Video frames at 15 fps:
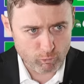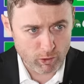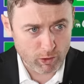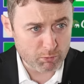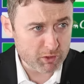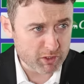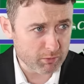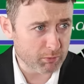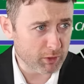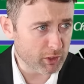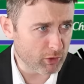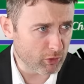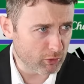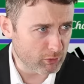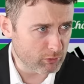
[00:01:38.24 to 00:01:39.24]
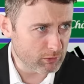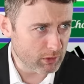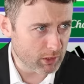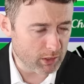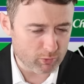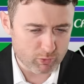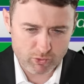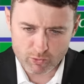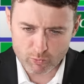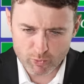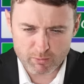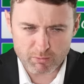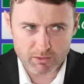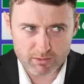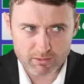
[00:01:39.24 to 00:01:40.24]
Well, I must admit, no, I was a
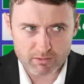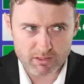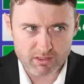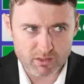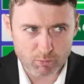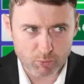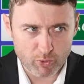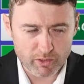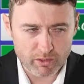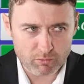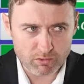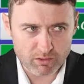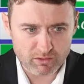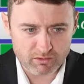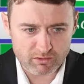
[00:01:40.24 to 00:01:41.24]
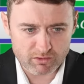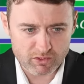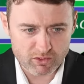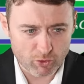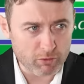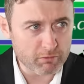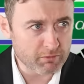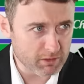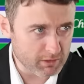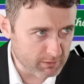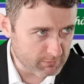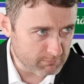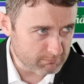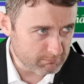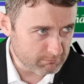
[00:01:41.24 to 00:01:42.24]
wee bit disappointed with the start of the
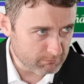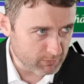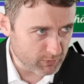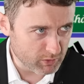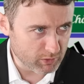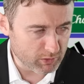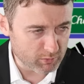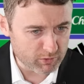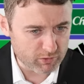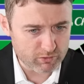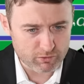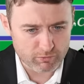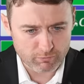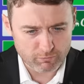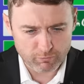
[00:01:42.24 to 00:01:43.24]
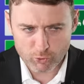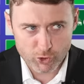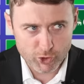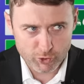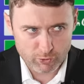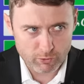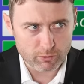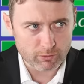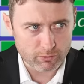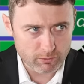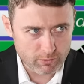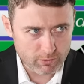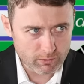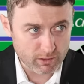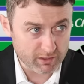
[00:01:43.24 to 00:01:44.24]
year. You know, I was full sure.
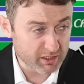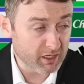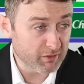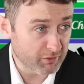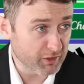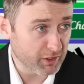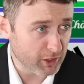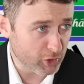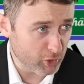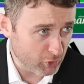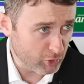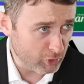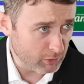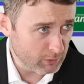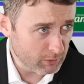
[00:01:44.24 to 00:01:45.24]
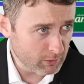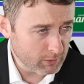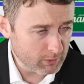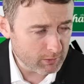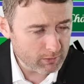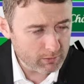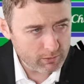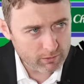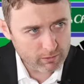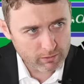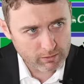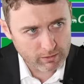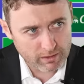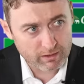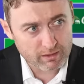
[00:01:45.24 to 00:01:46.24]
I did everything I could
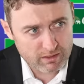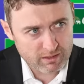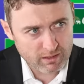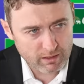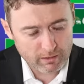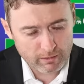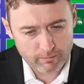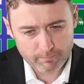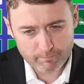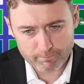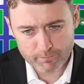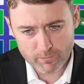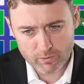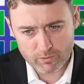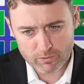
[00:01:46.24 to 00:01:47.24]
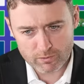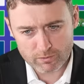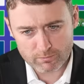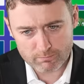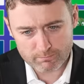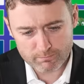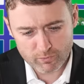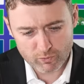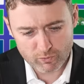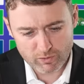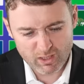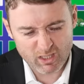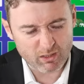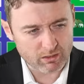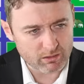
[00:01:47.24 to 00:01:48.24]
to get the sack, you know,
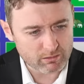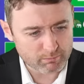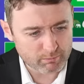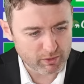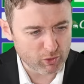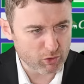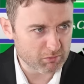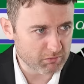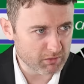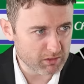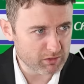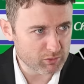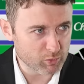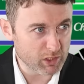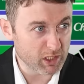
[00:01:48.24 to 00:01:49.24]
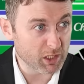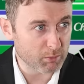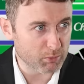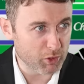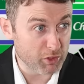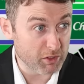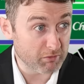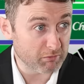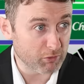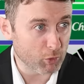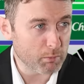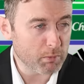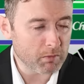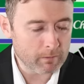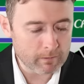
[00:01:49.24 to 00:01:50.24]
get a payoff in a wee little brown
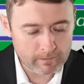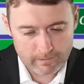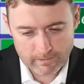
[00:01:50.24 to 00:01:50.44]
envelope.